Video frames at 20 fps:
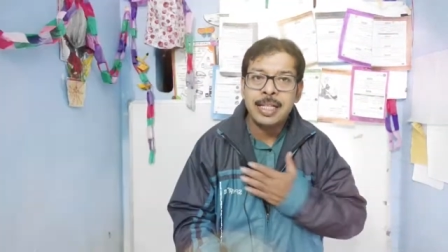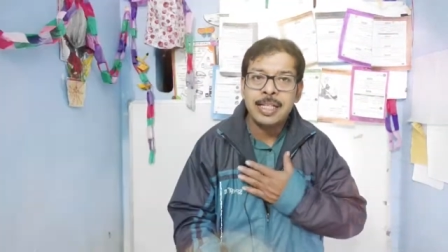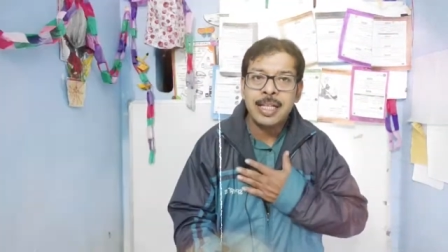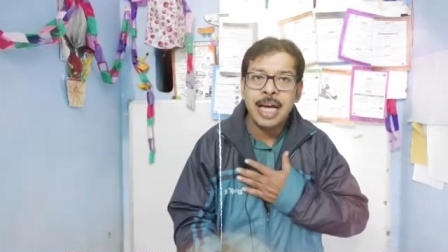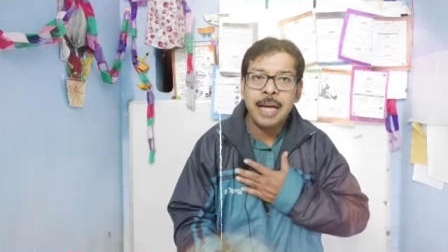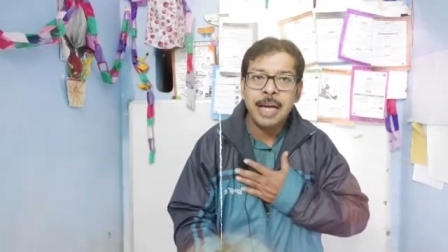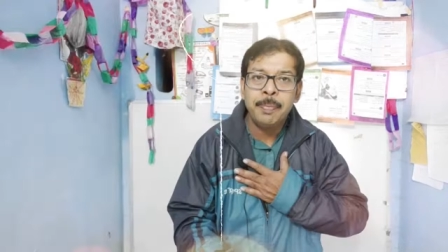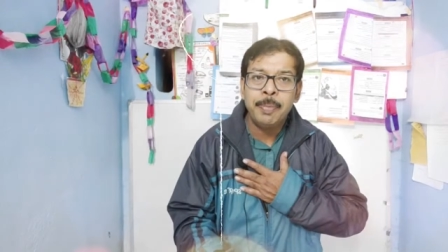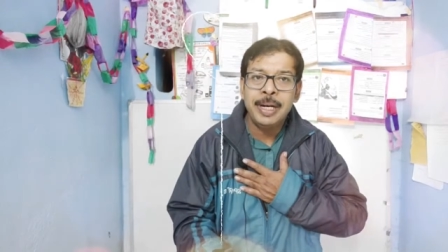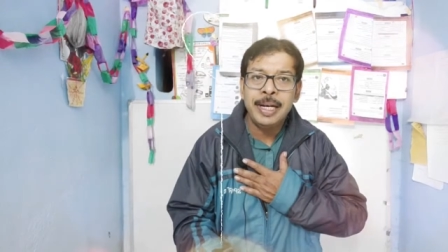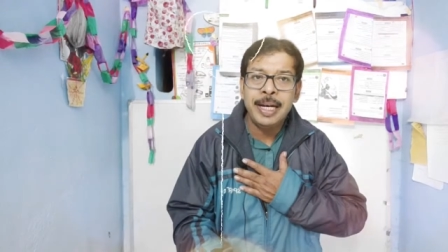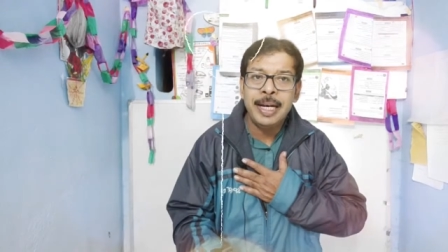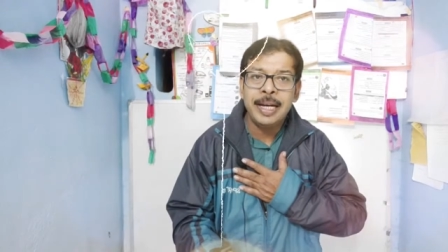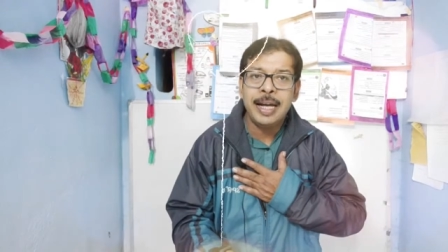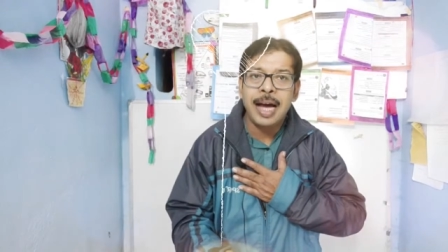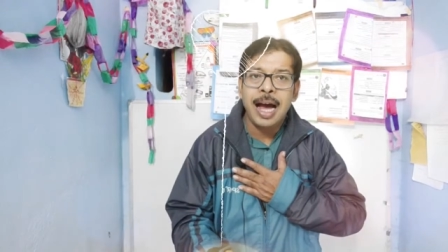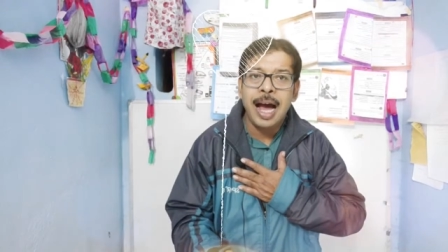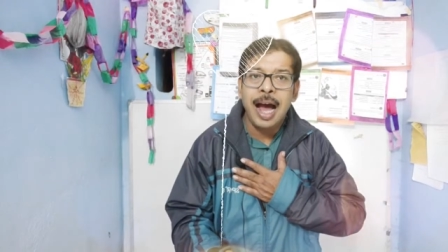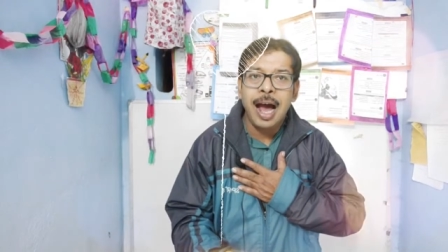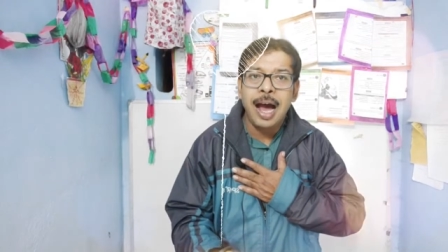sky
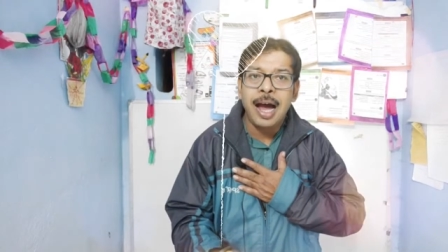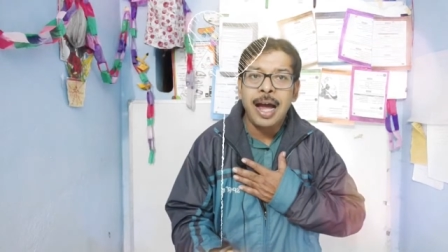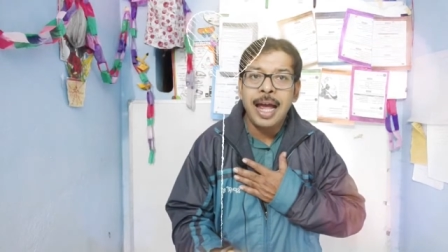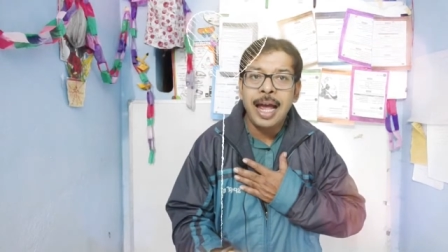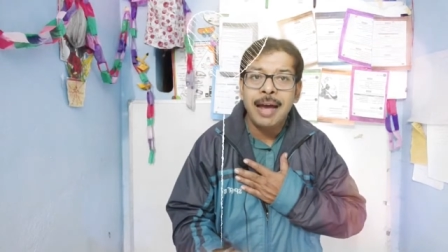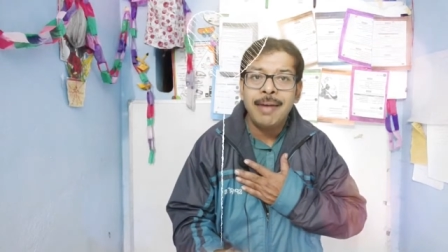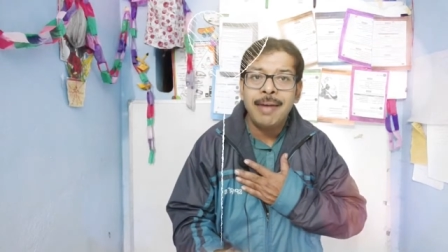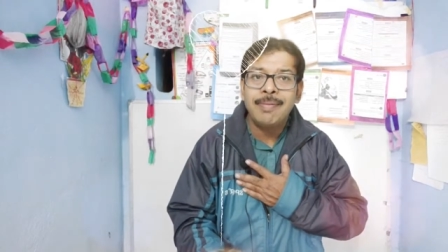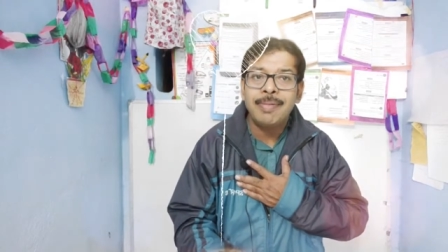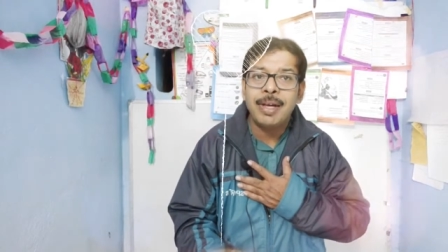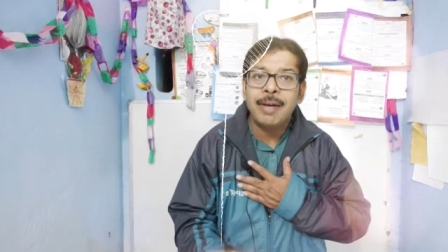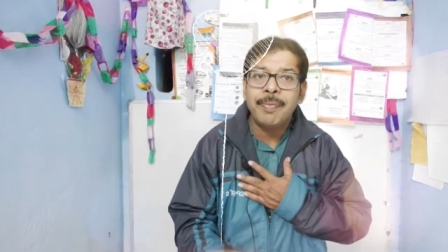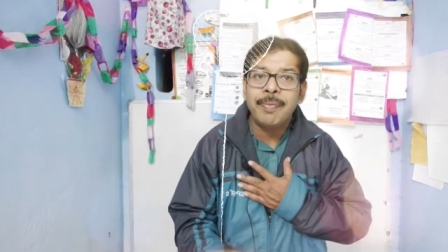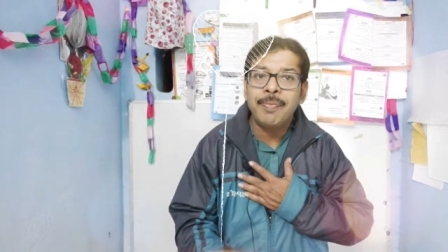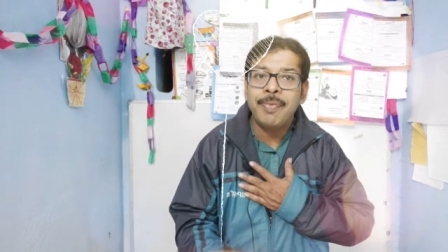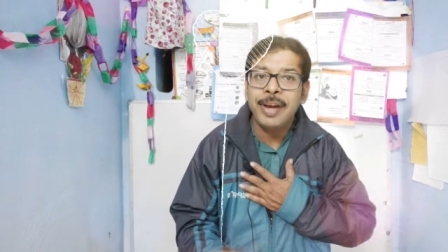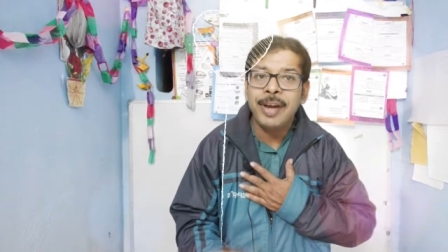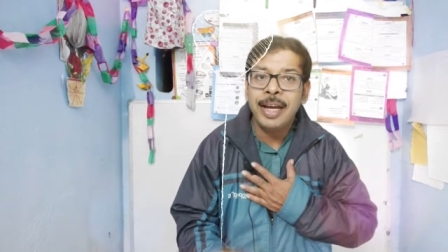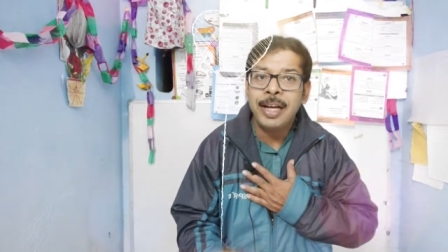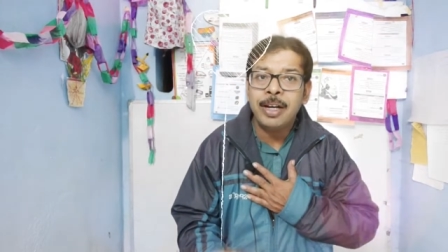pleaded i am the
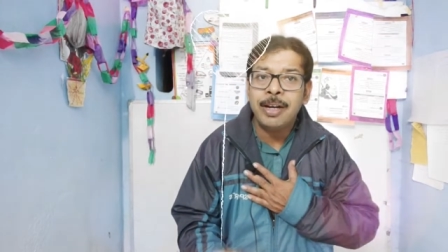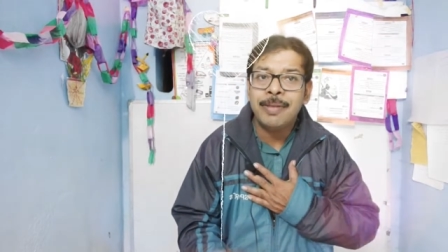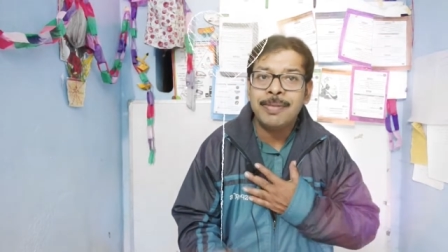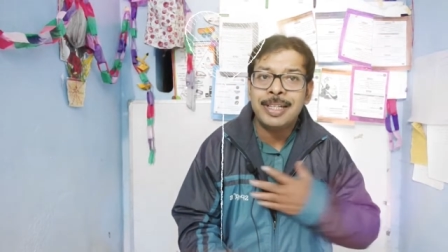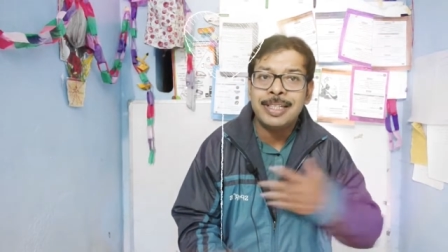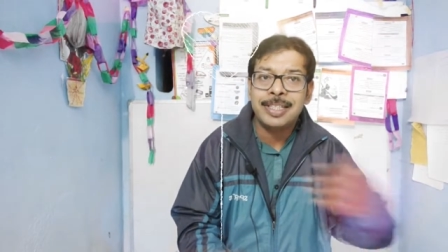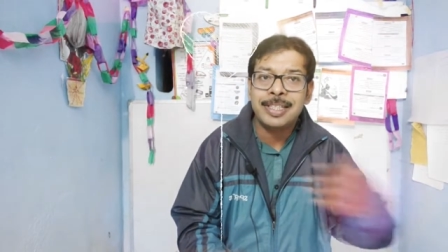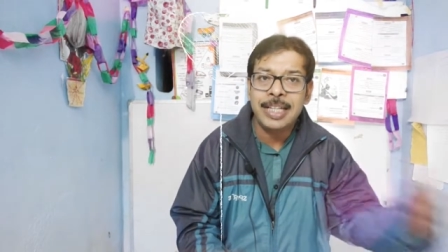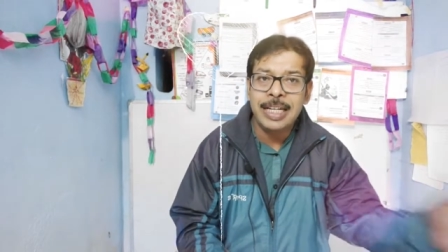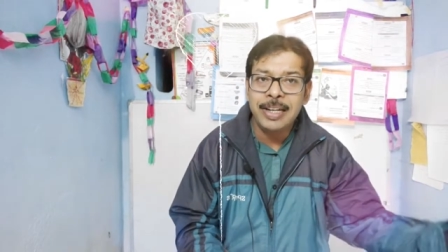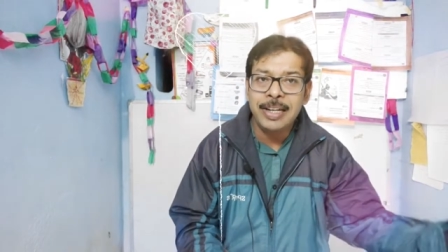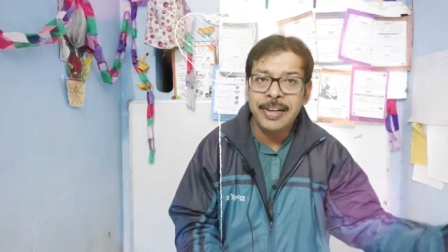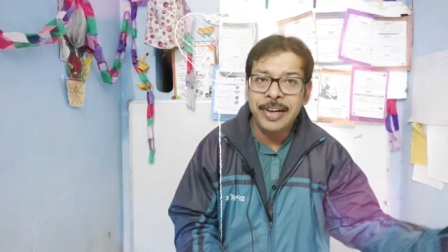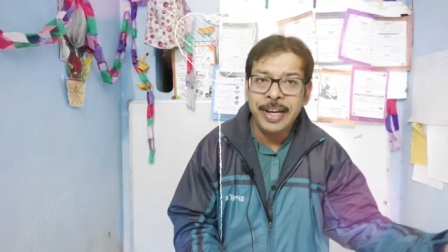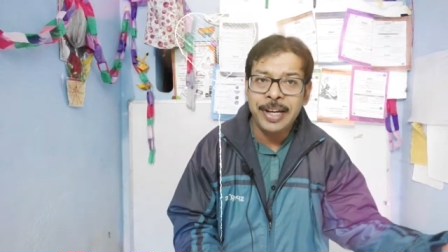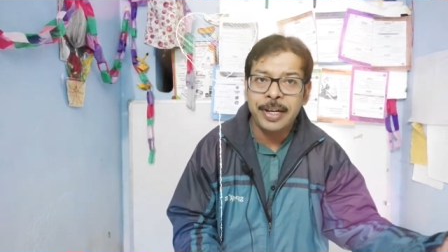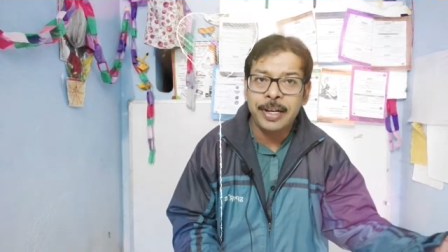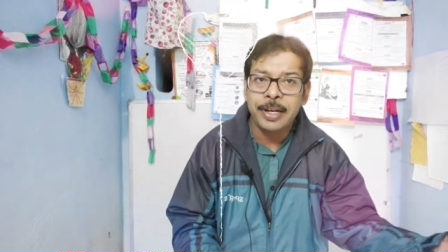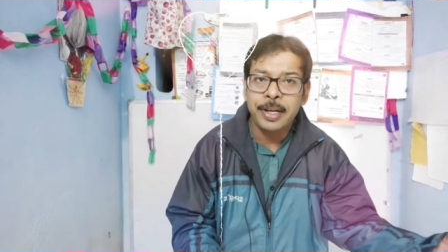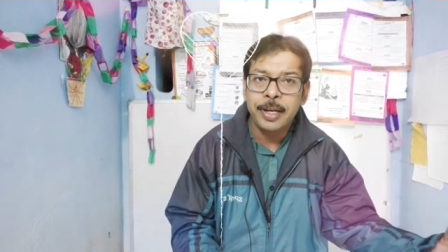friend of the
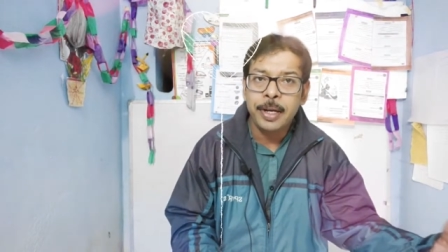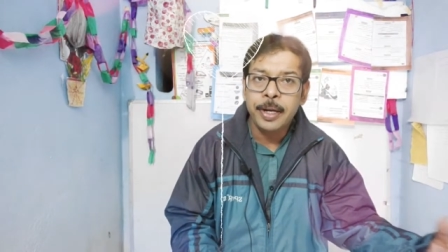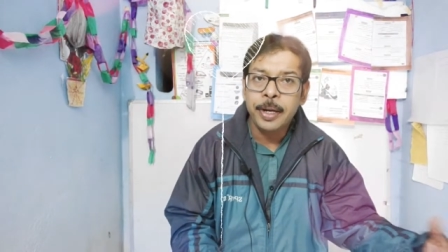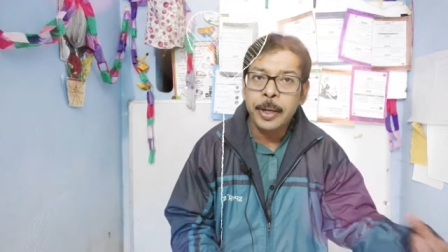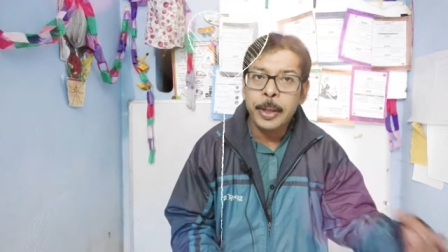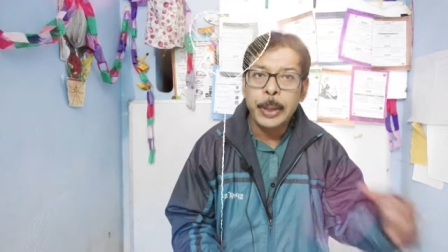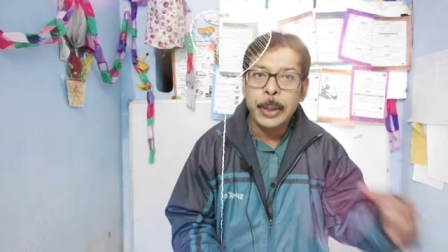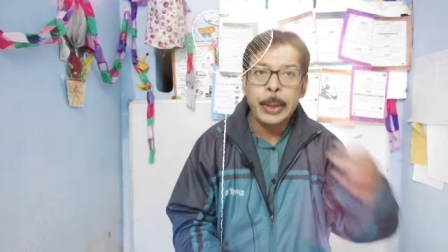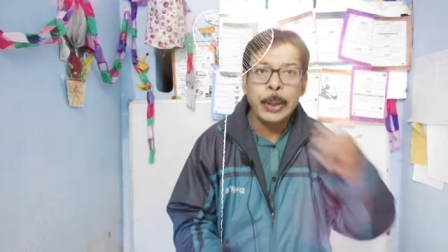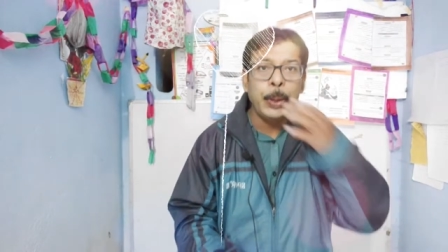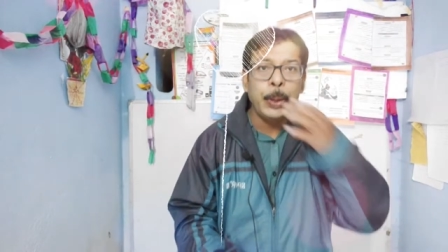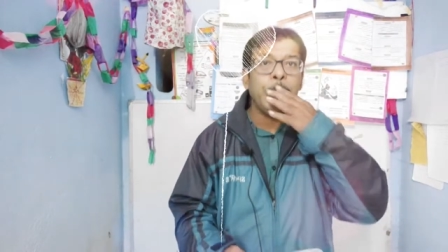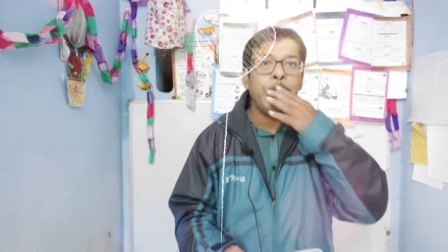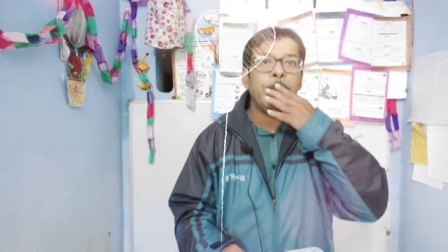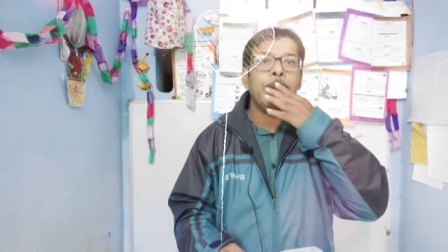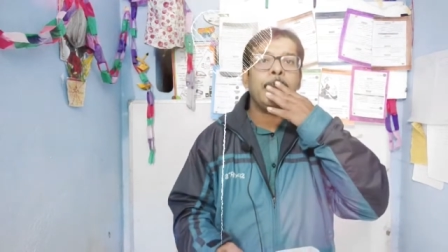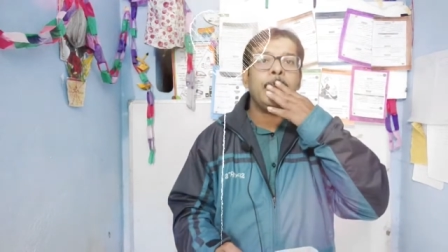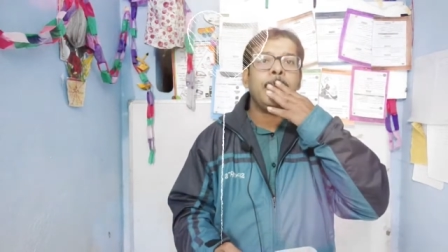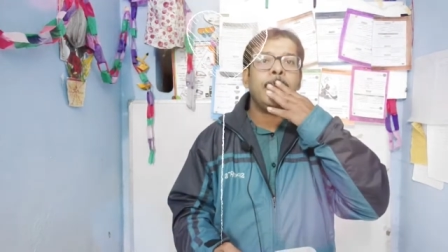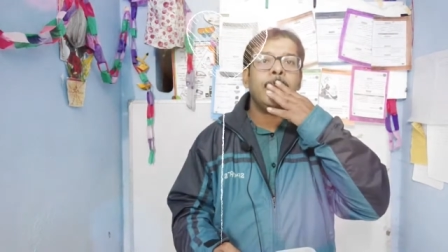children
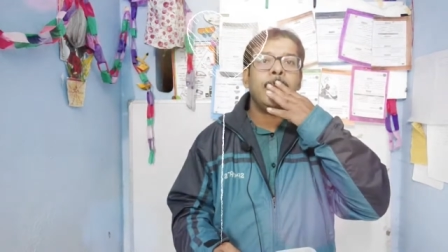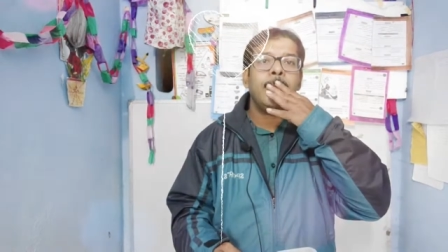don't